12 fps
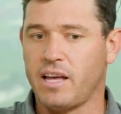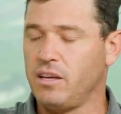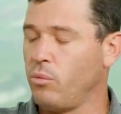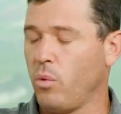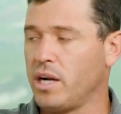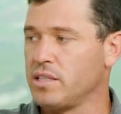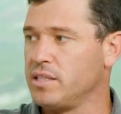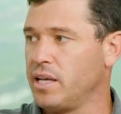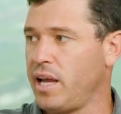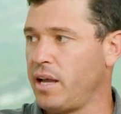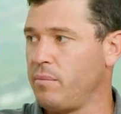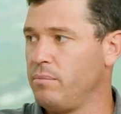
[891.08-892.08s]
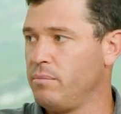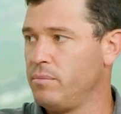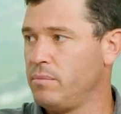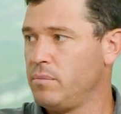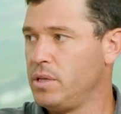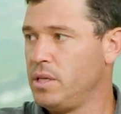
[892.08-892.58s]
and watched the game.
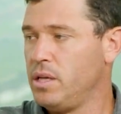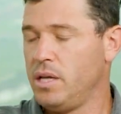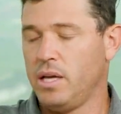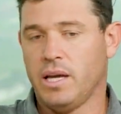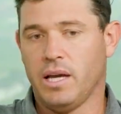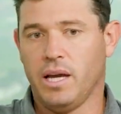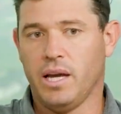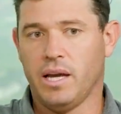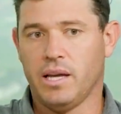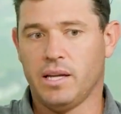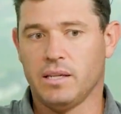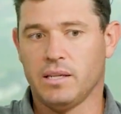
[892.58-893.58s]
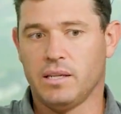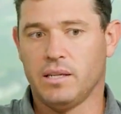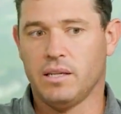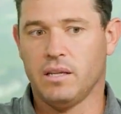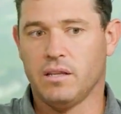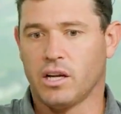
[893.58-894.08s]
And
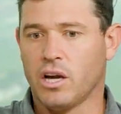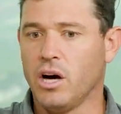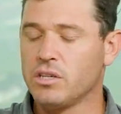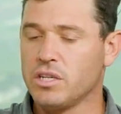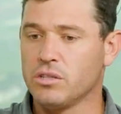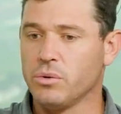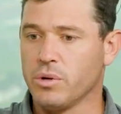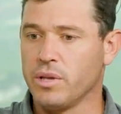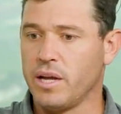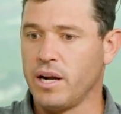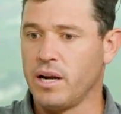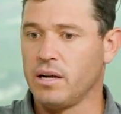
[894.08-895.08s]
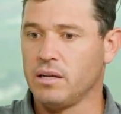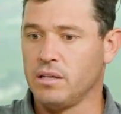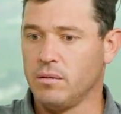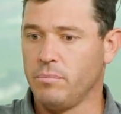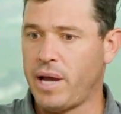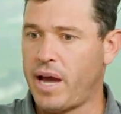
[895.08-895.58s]
the coaches who were there,
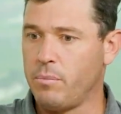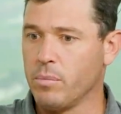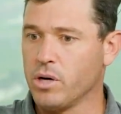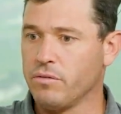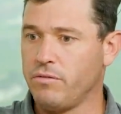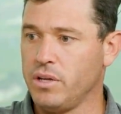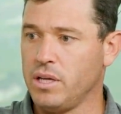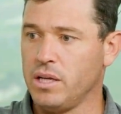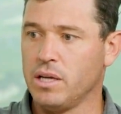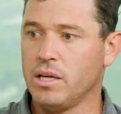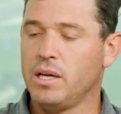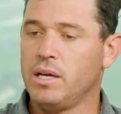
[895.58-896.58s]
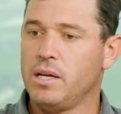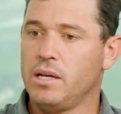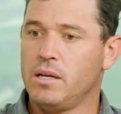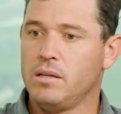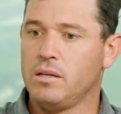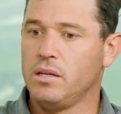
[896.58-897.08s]
Pat Murphy,
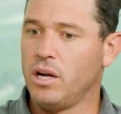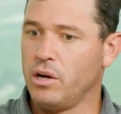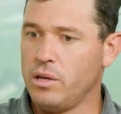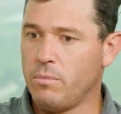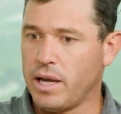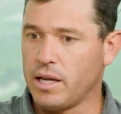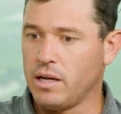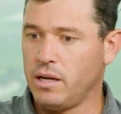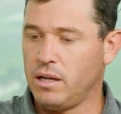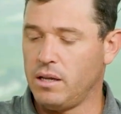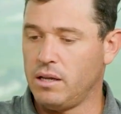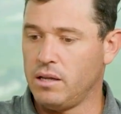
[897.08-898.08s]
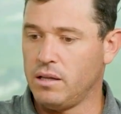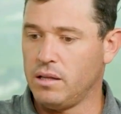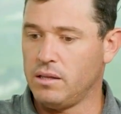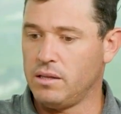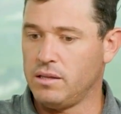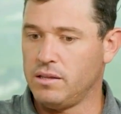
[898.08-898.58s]
you know, he might
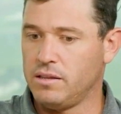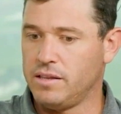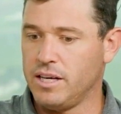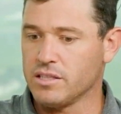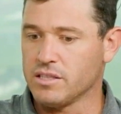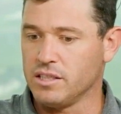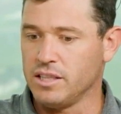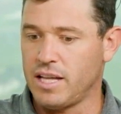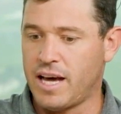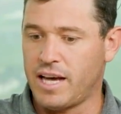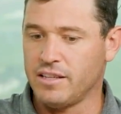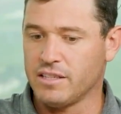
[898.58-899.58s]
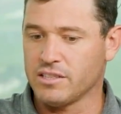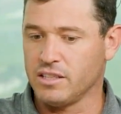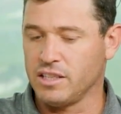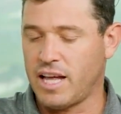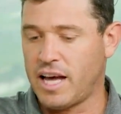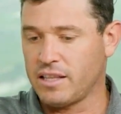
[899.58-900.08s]
there's a lot
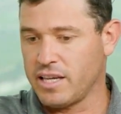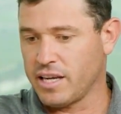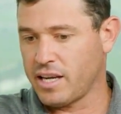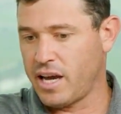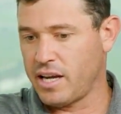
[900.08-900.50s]
that kind